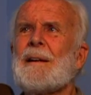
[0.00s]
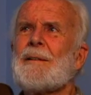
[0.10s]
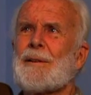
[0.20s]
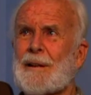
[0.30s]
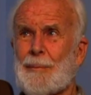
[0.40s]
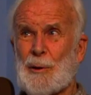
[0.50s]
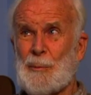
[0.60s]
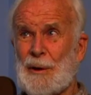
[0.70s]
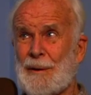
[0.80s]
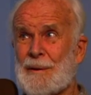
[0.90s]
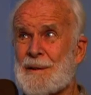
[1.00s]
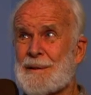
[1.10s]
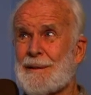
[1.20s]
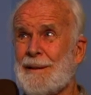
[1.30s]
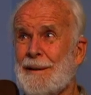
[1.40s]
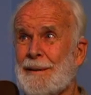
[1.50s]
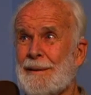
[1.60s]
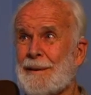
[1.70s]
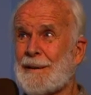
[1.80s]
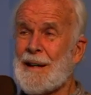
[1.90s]
for a couple of months,
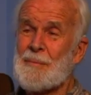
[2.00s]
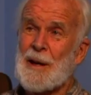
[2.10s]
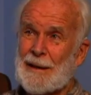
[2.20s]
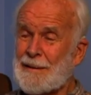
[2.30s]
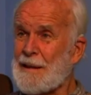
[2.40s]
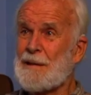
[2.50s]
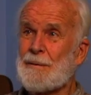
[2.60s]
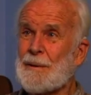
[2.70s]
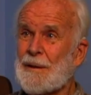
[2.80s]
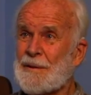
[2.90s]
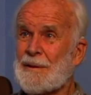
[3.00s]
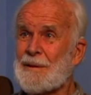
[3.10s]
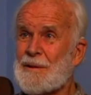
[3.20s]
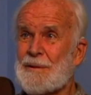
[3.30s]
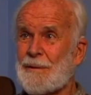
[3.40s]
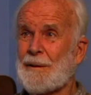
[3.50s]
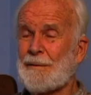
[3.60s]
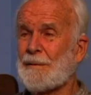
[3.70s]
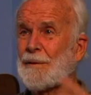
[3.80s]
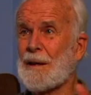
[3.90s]
and came back to the U.S. and started
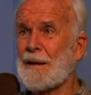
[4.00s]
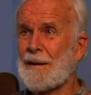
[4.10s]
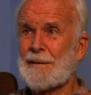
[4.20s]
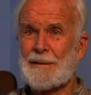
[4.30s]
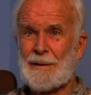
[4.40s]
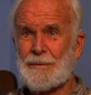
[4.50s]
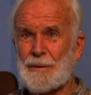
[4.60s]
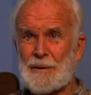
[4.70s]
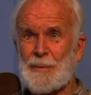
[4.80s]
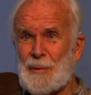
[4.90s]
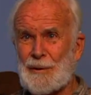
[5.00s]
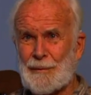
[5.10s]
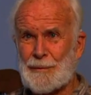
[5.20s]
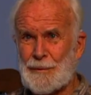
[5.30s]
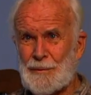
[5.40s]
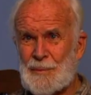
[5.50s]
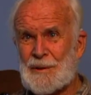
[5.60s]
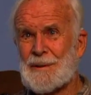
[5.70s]
looking at different communal groups.